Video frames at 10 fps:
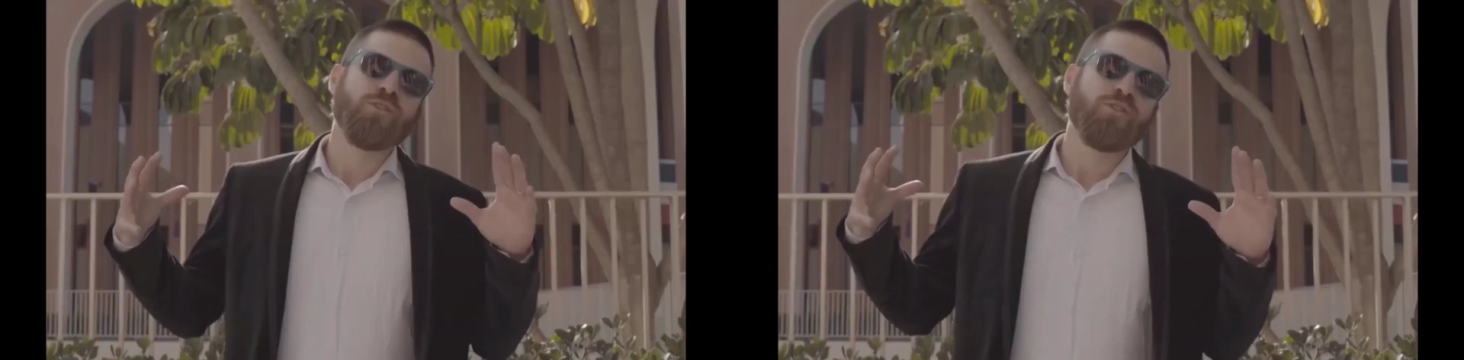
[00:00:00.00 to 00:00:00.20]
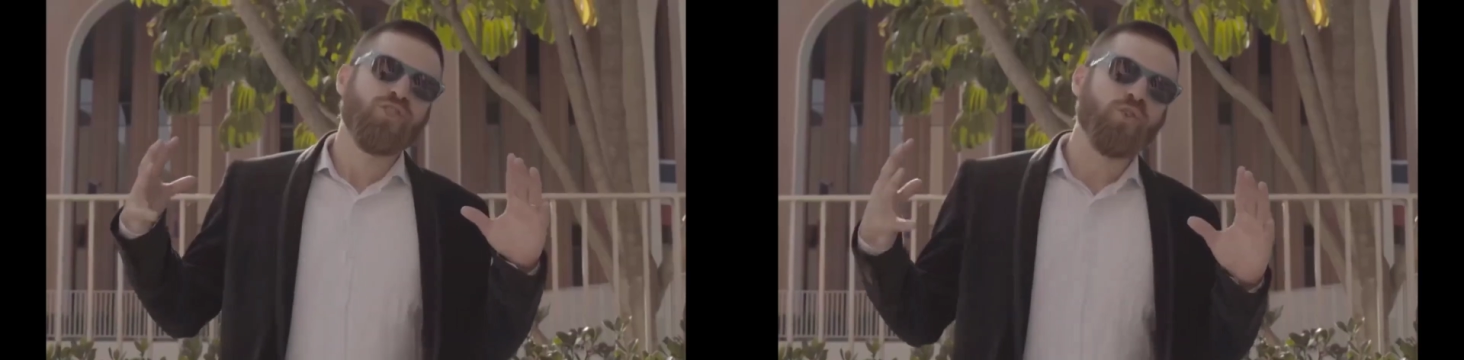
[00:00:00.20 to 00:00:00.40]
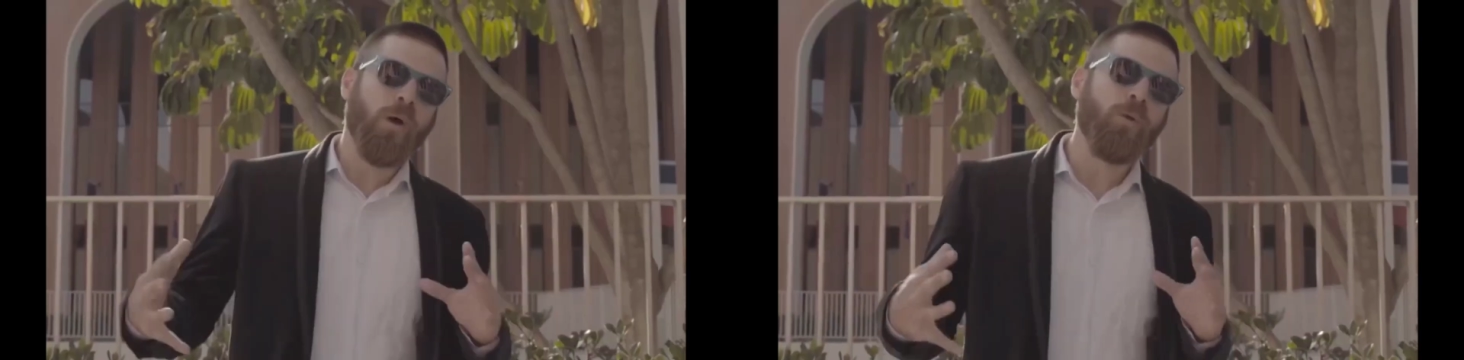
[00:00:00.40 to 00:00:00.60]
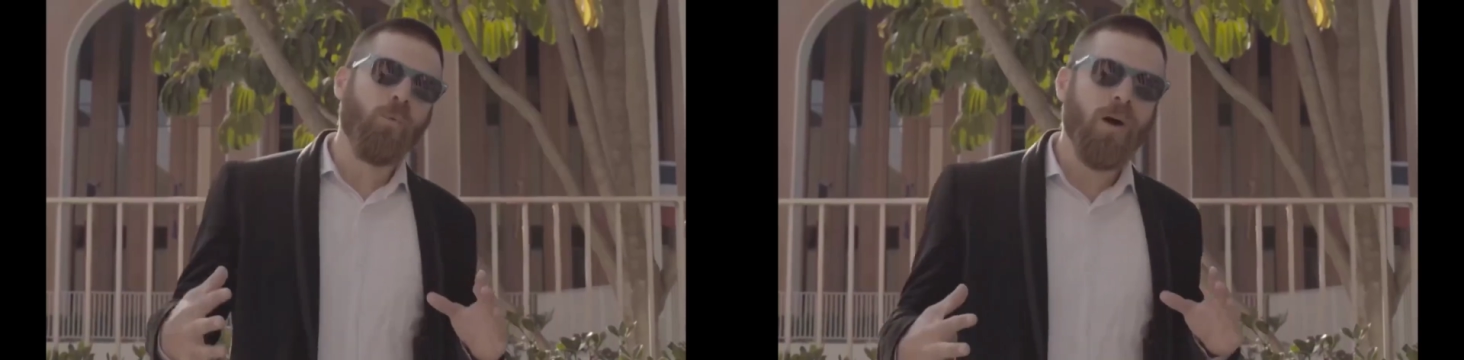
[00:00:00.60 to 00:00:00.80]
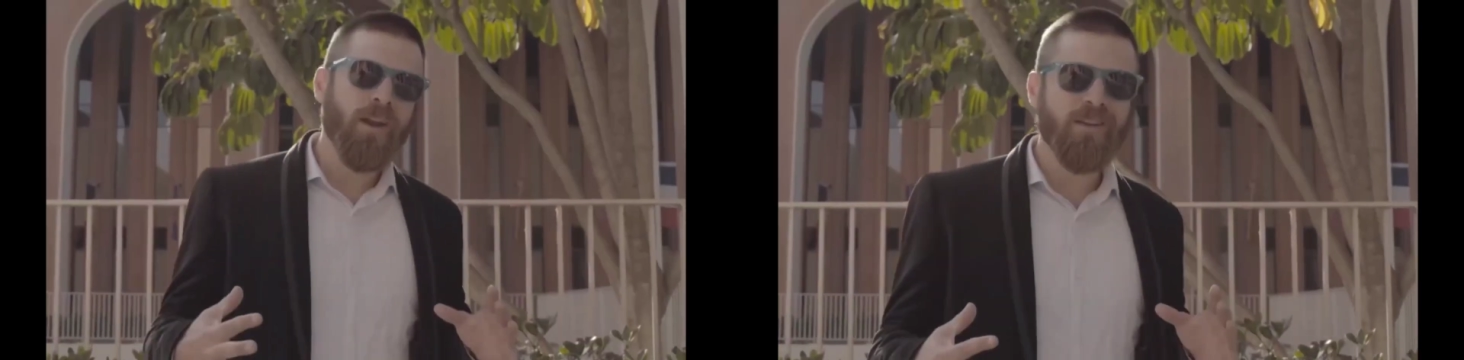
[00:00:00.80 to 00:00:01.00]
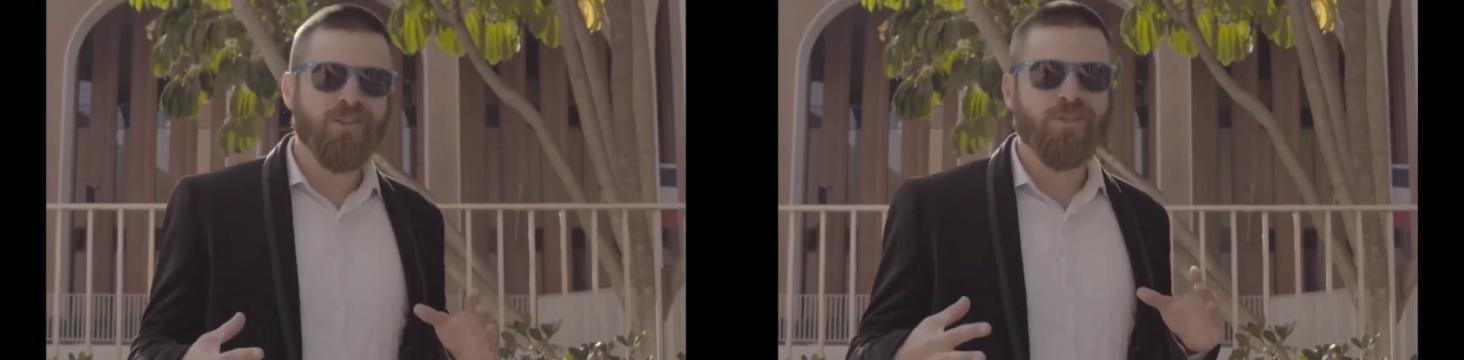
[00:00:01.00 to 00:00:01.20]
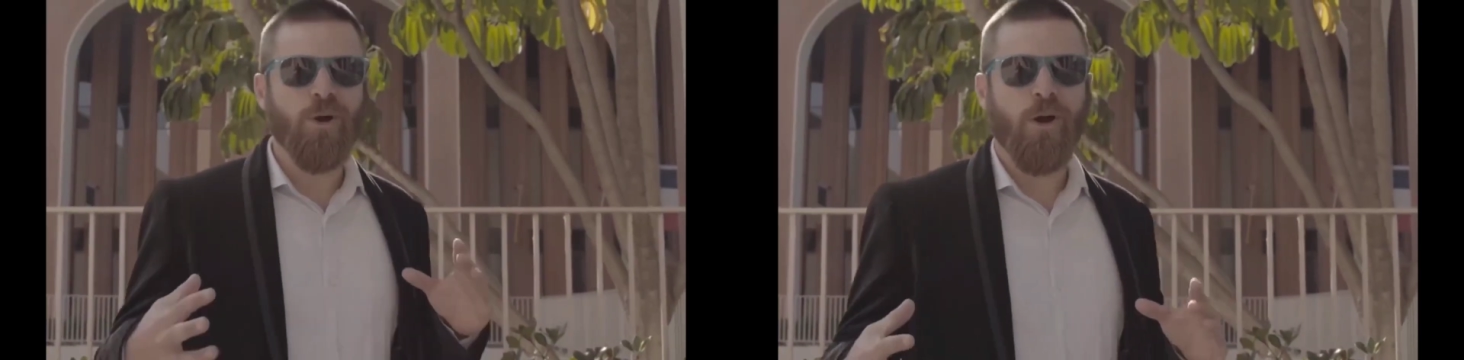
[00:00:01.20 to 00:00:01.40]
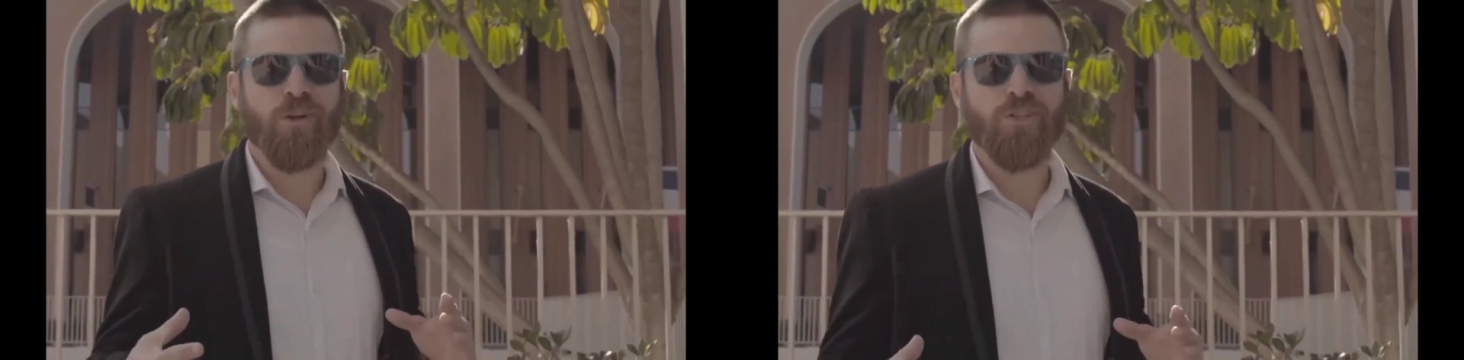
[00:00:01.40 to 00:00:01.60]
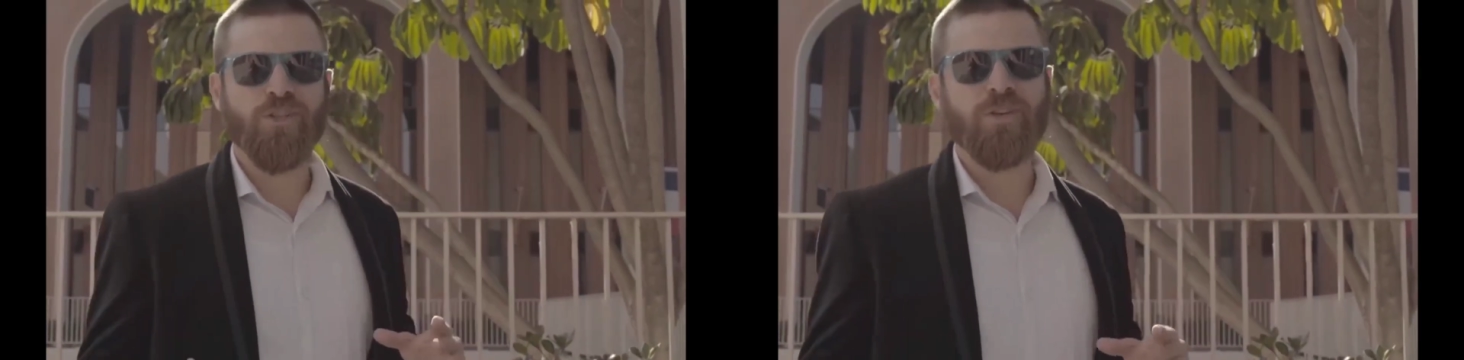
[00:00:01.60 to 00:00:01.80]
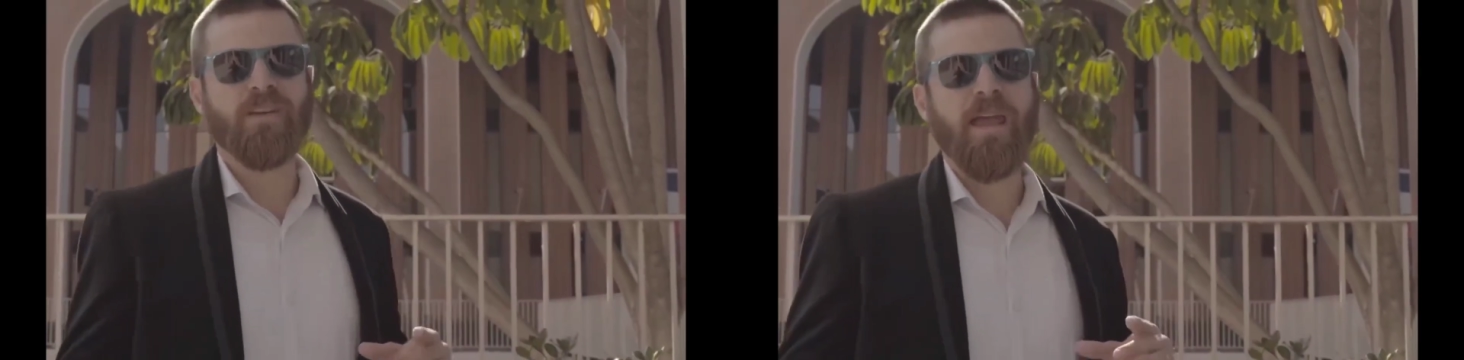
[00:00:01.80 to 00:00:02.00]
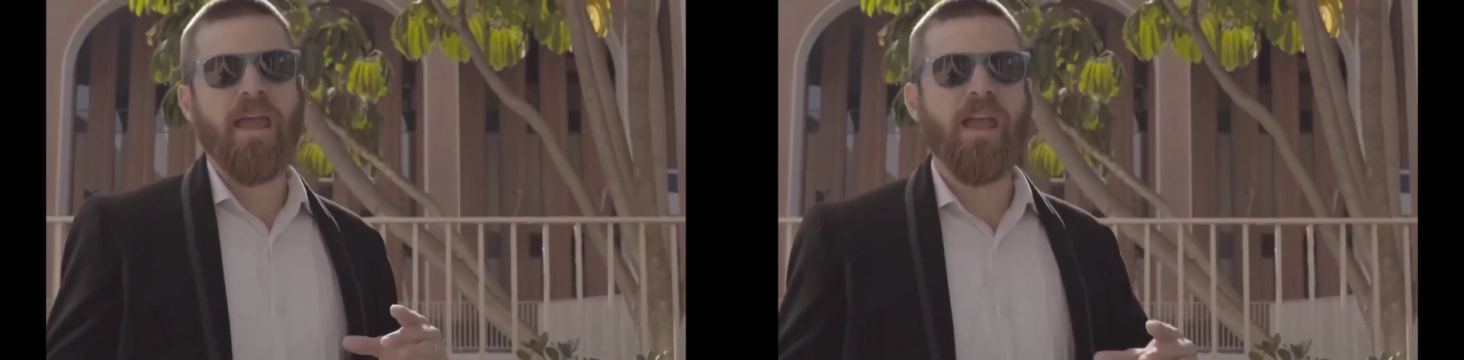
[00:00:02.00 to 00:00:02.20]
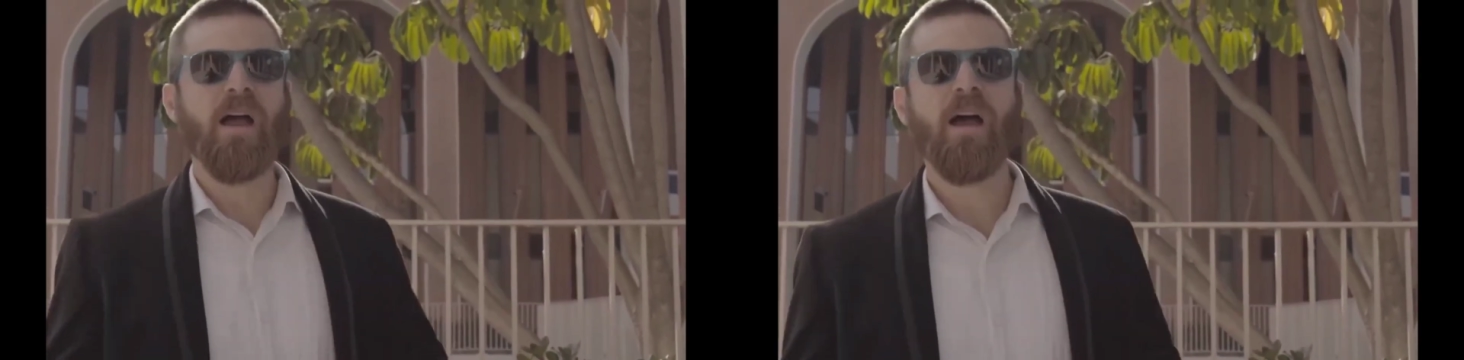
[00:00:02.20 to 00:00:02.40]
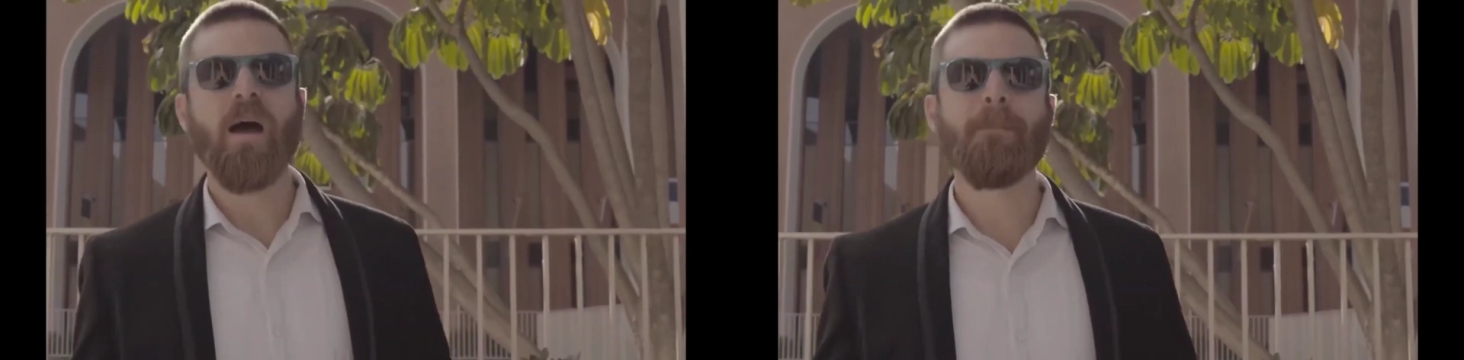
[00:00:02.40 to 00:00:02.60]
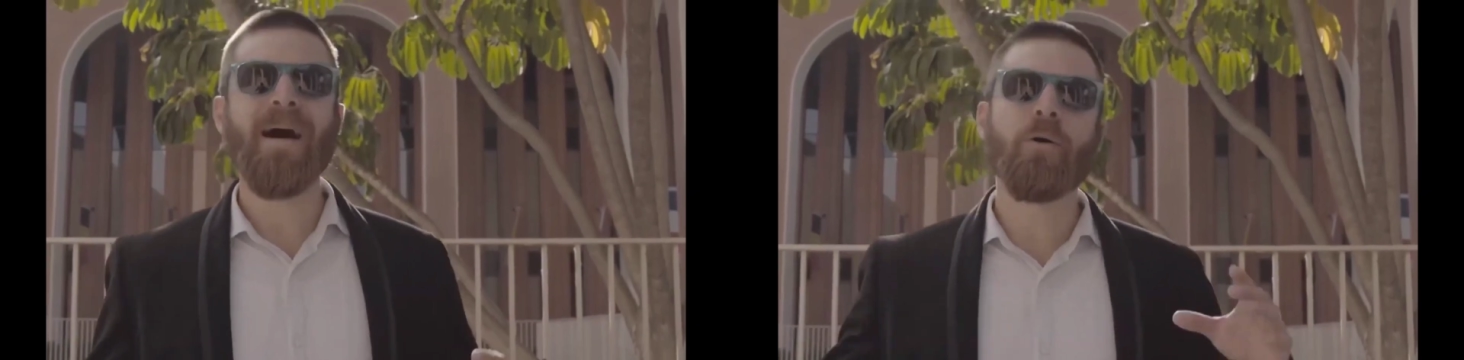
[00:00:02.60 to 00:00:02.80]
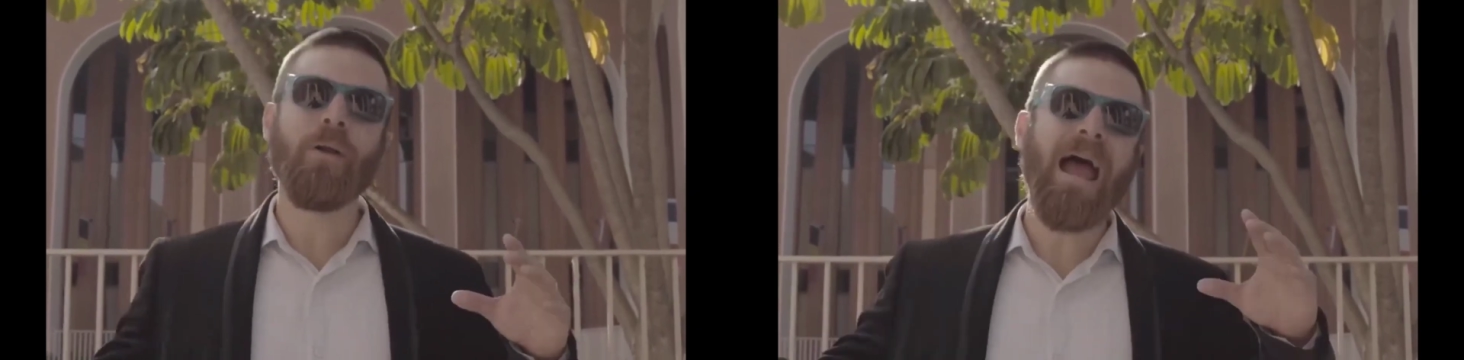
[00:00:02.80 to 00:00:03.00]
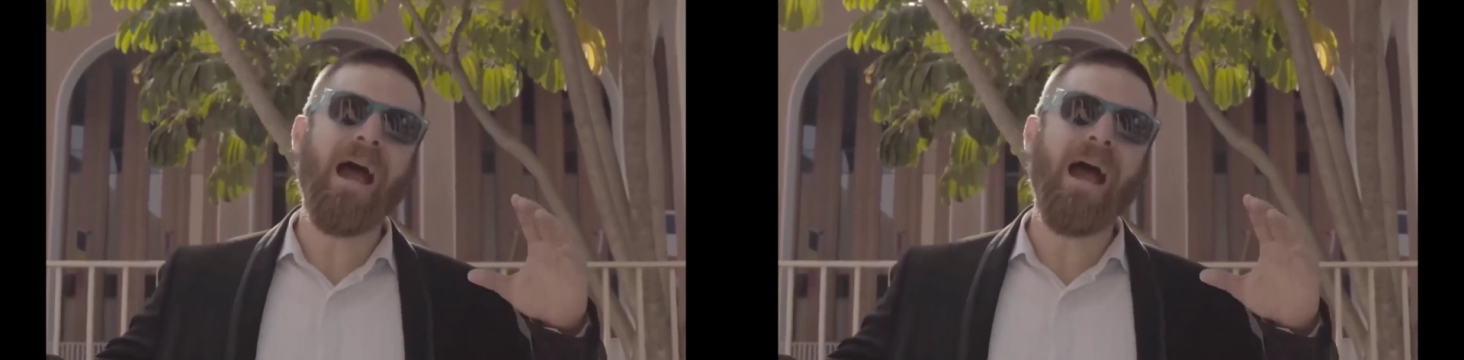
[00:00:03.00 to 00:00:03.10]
editing and whatnot, some of my intro videos,